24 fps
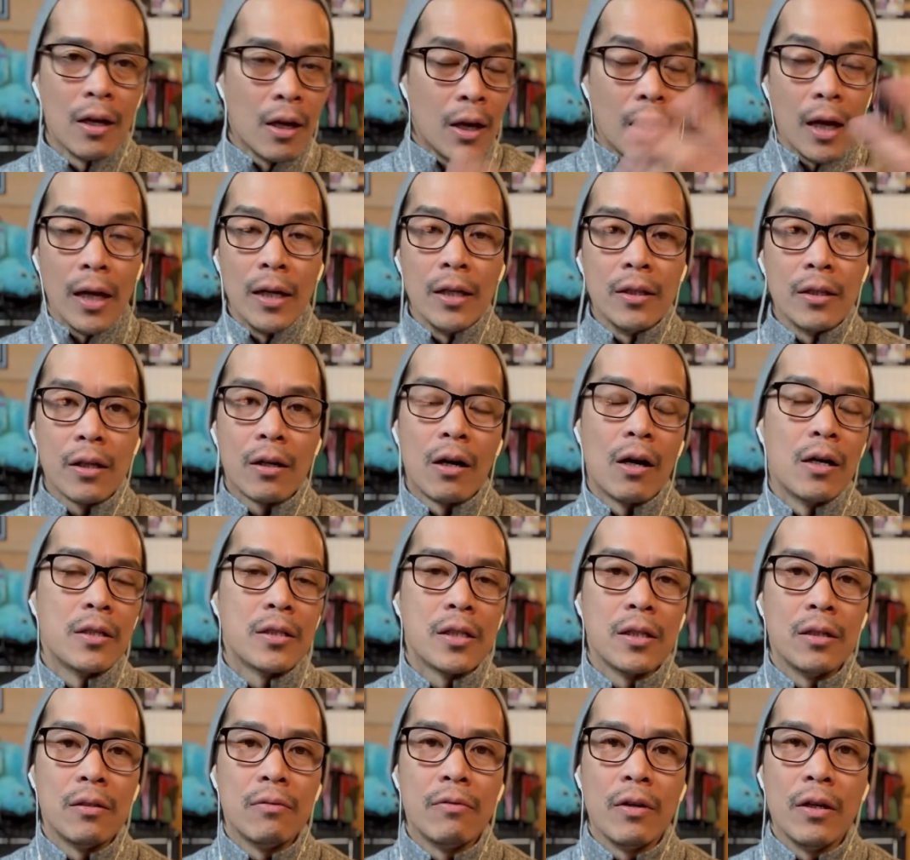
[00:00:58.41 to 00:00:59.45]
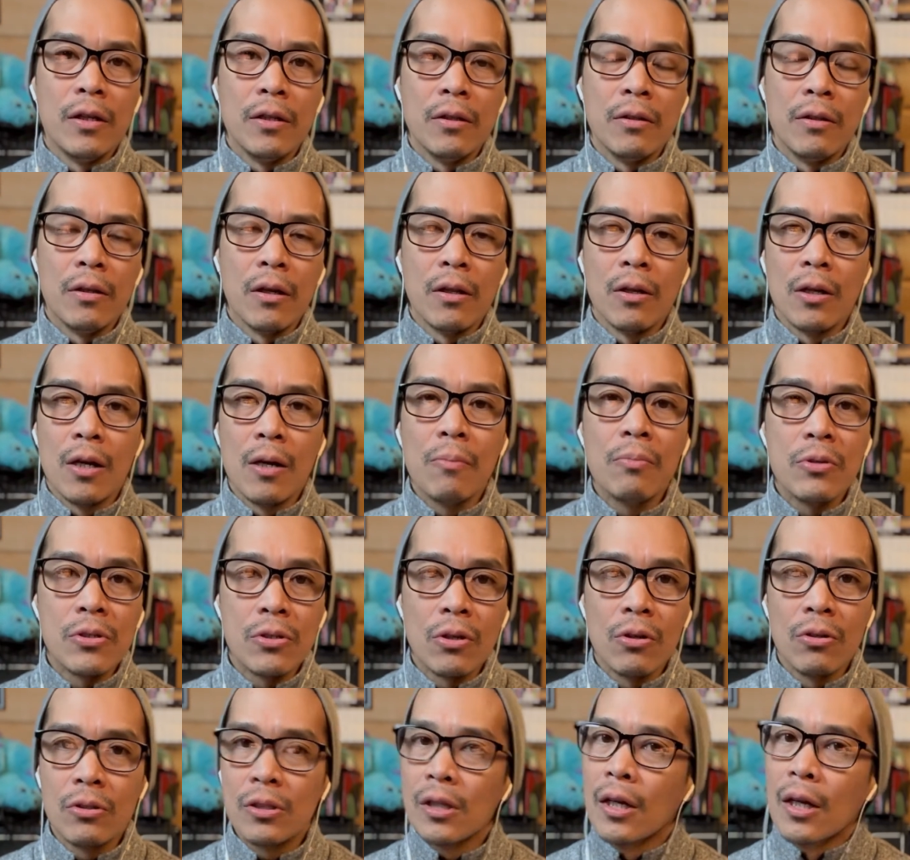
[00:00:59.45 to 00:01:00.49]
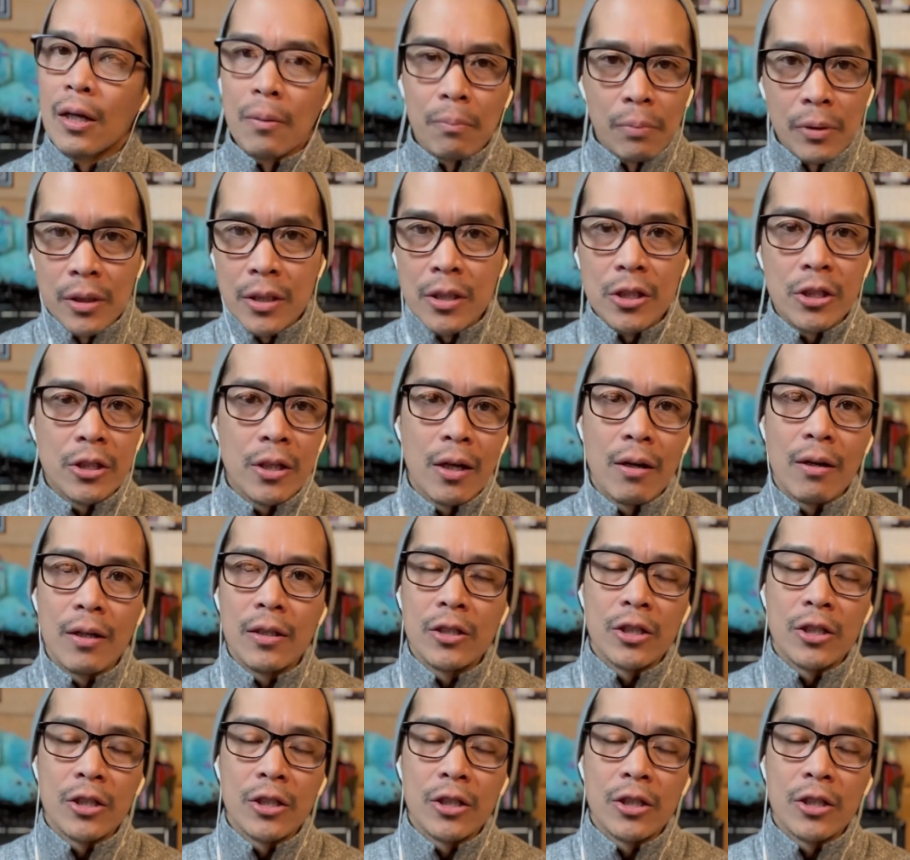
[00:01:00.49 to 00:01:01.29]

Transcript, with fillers: and in the content of any of the other episodes, please share it.